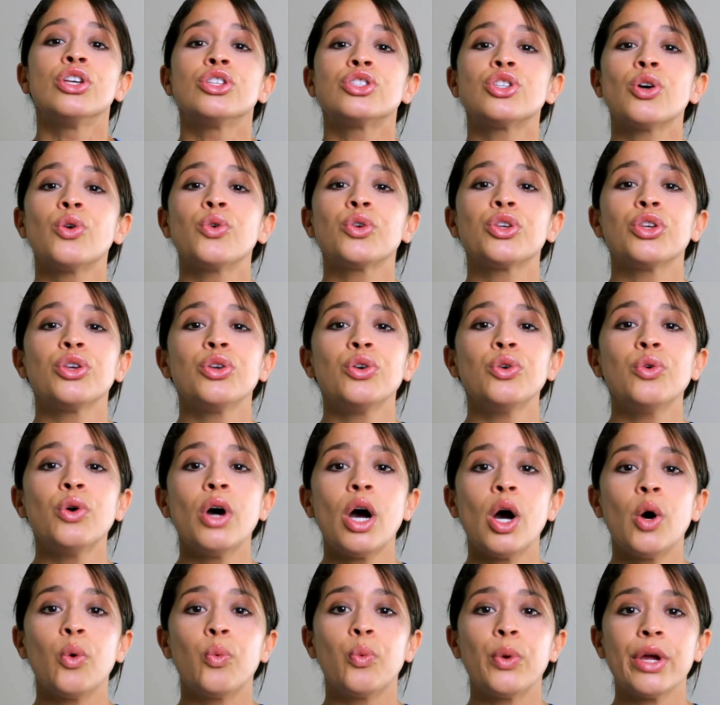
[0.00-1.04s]
So you
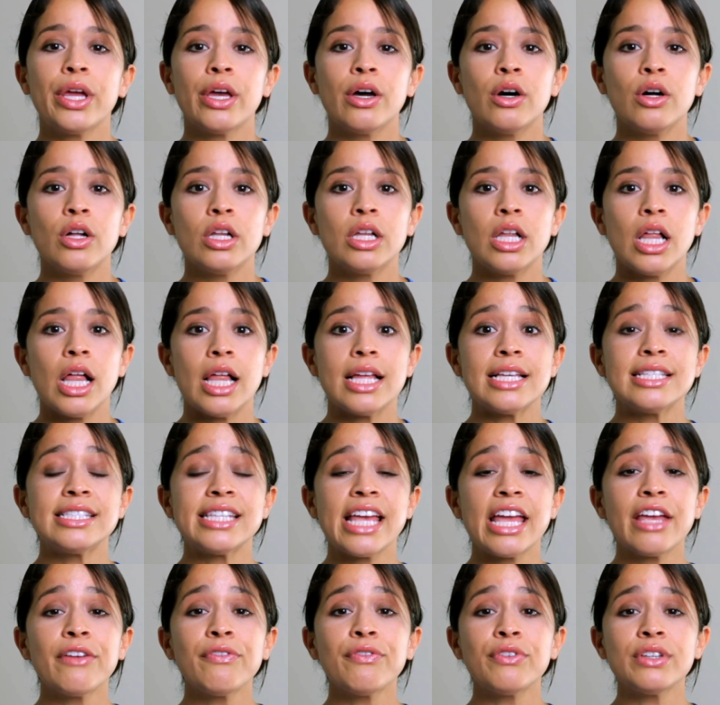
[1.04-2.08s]
will
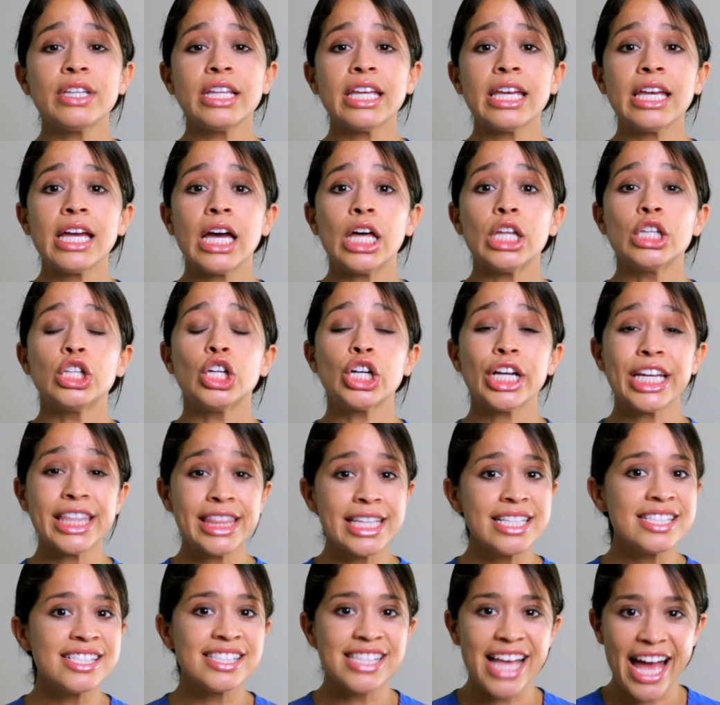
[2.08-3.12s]
safely look at
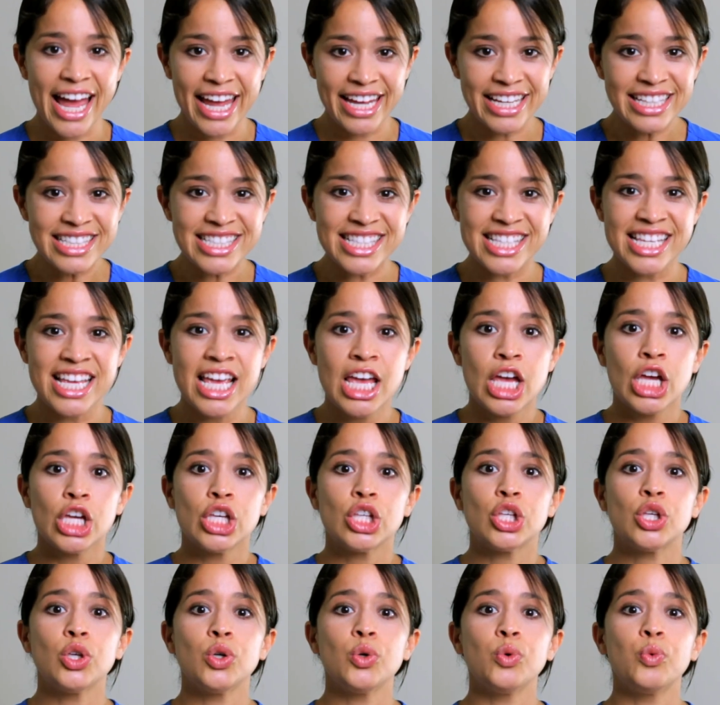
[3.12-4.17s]
the site,
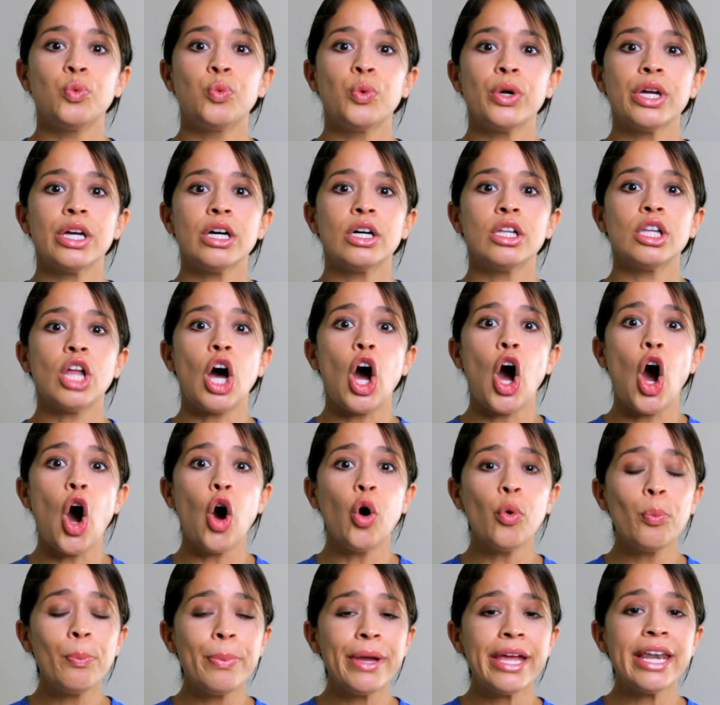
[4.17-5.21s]
you will
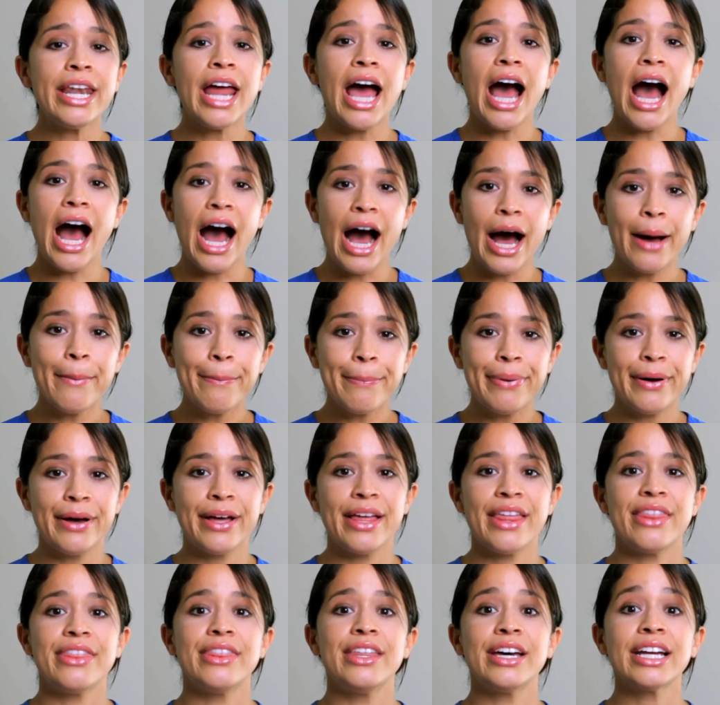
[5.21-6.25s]
open up
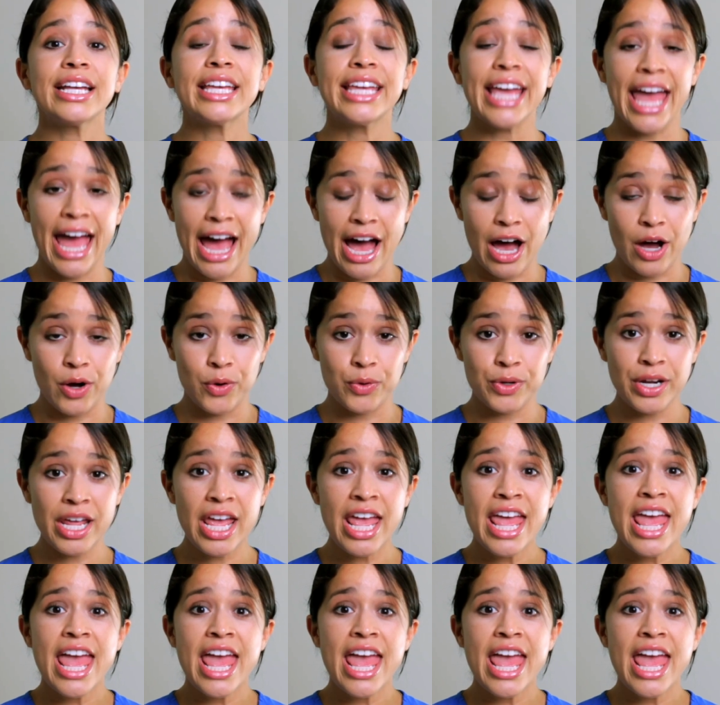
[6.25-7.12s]
the gown,